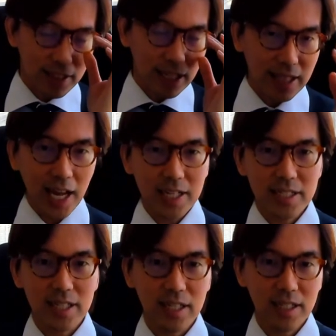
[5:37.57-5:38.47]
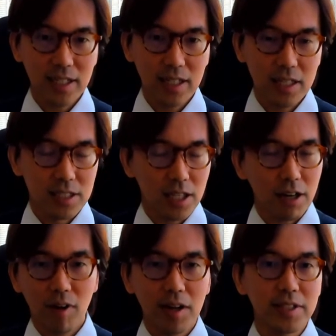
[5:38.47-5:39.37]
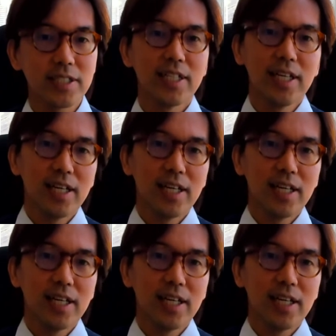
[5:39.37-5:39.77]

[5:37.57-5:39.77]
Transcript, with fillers: and taxi is not around,